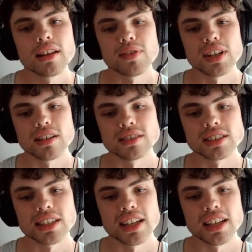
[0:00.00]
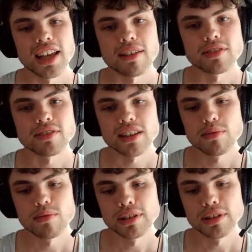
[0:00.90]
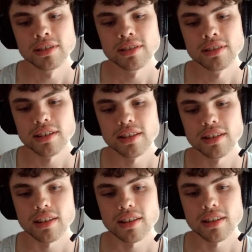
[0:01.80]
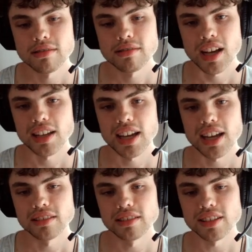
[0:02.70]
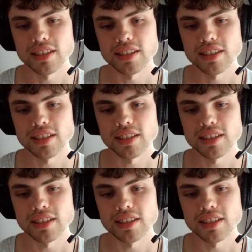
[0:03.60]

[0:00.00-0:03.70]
If he does kill half-track Leopold, Hellcat kills